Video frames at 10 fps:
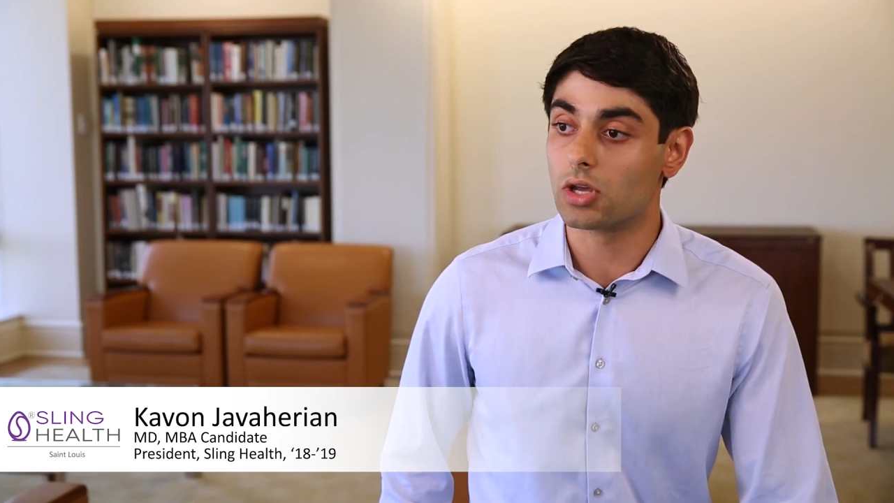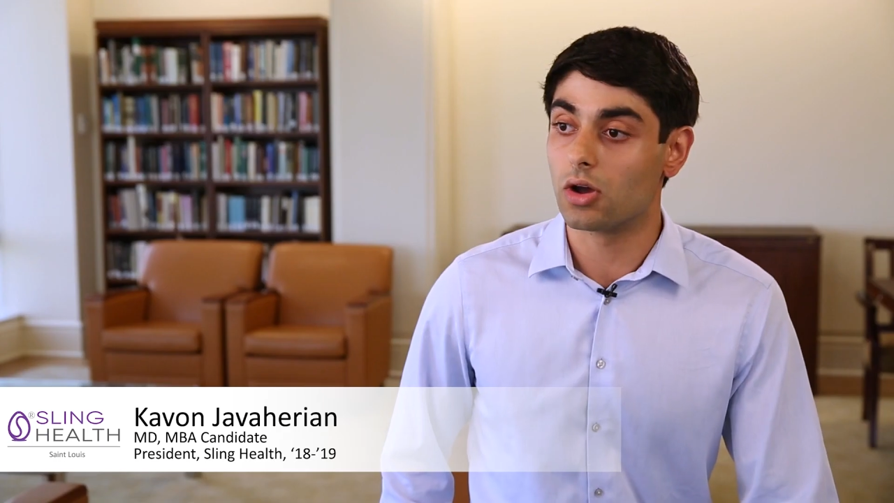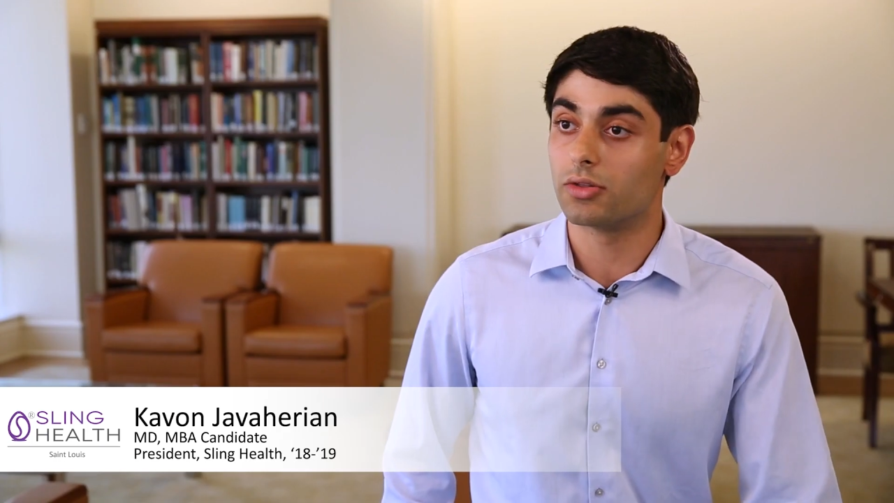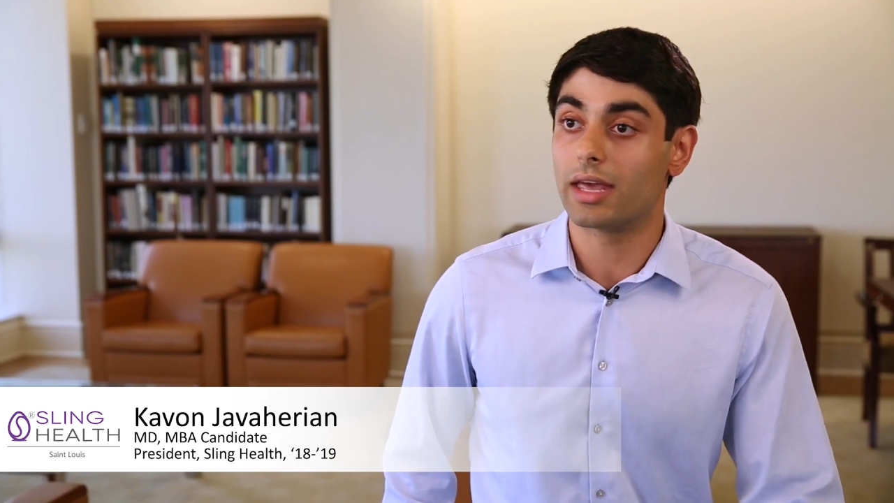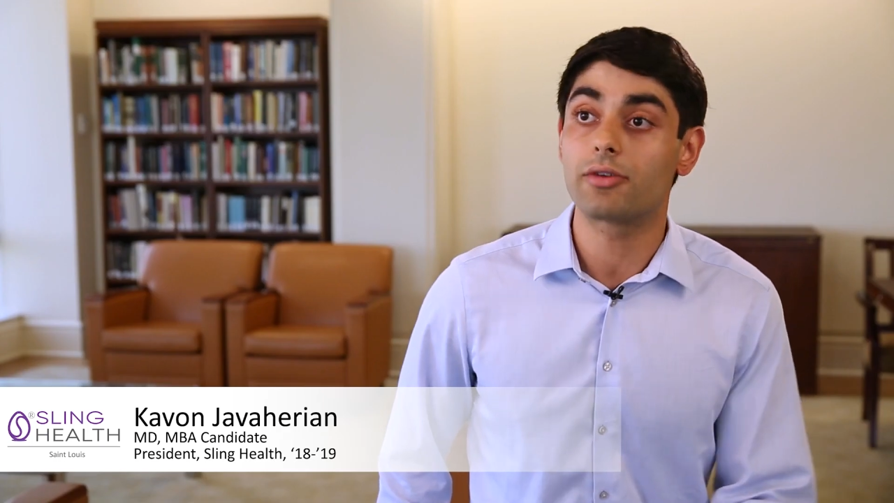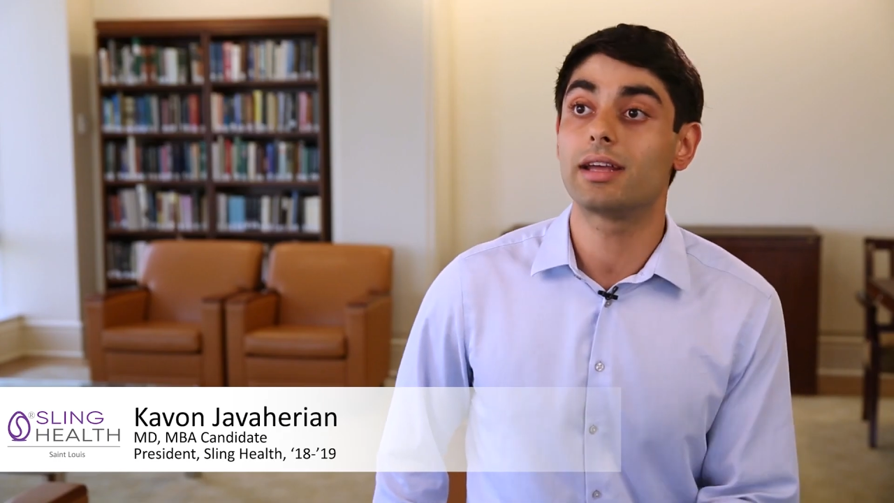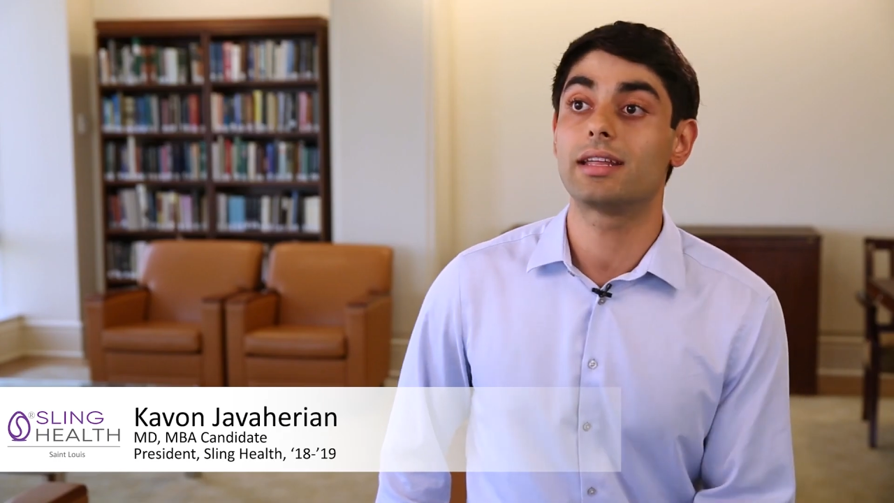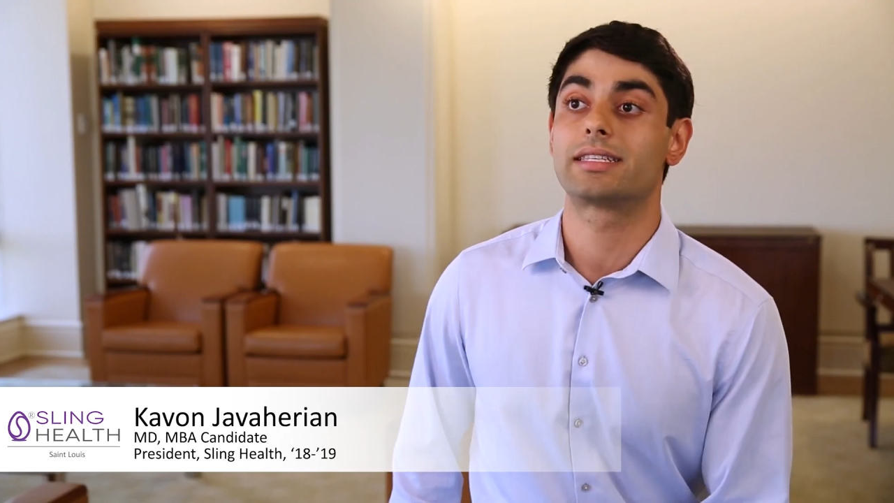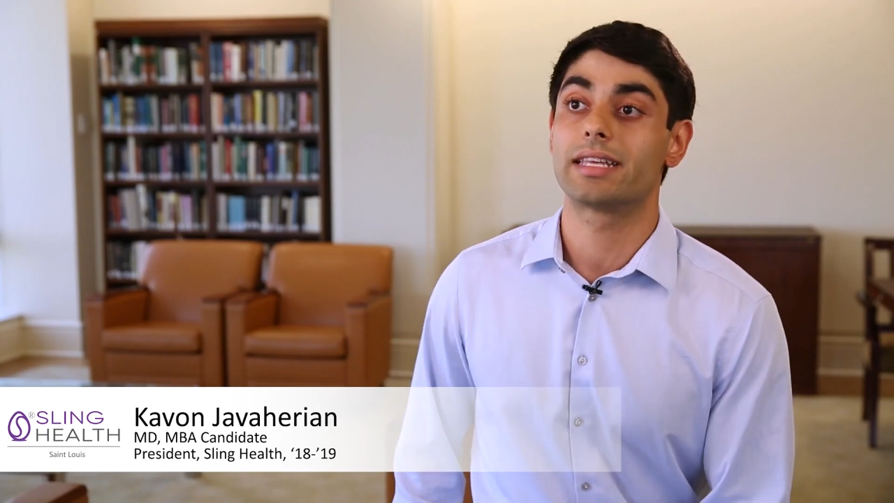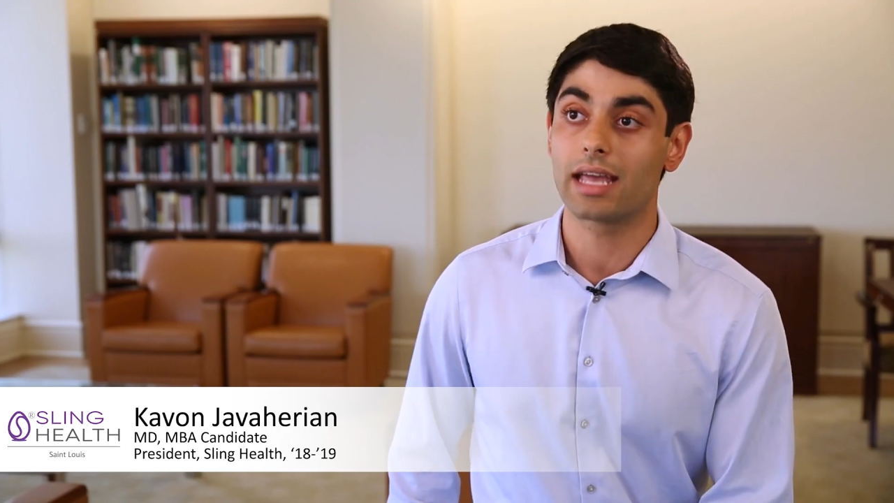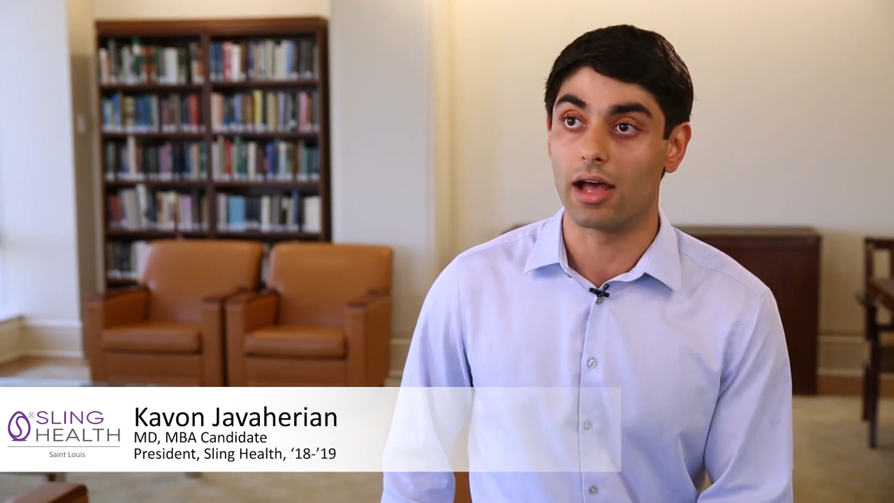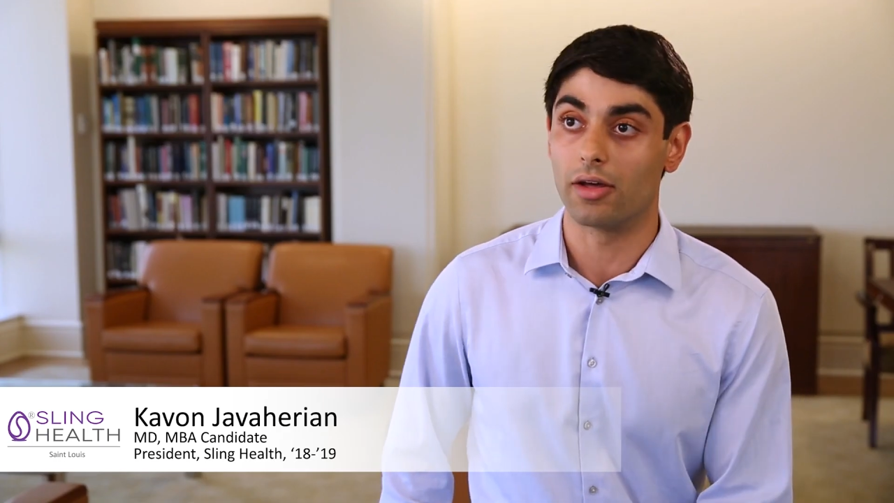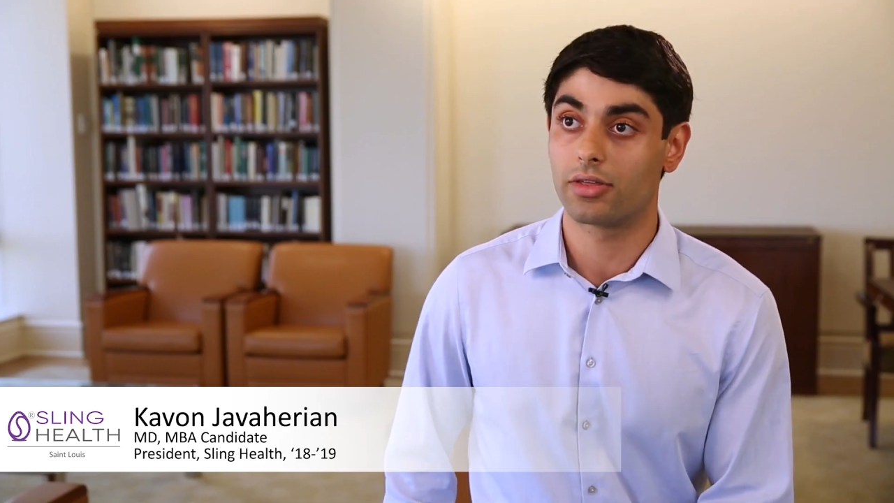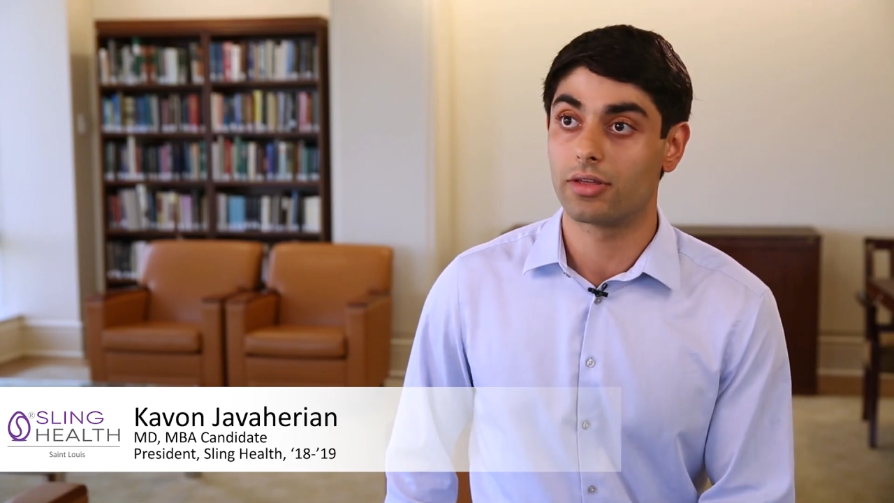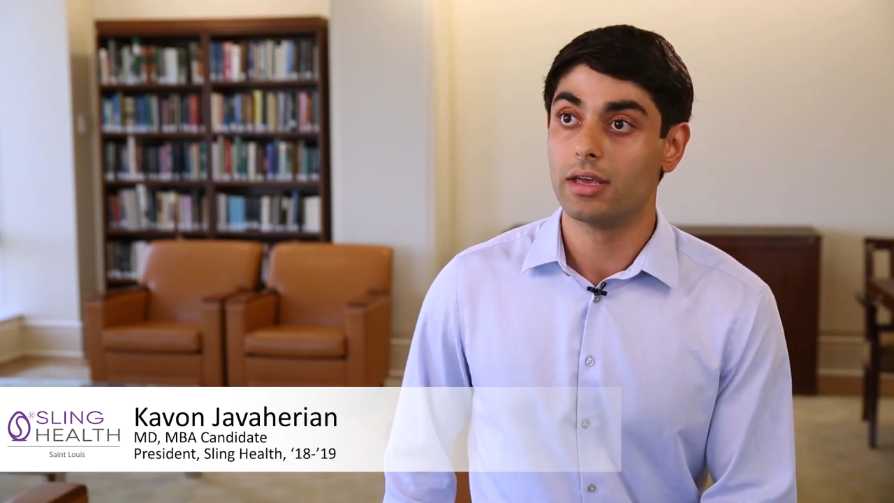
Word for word: So they created Sling Health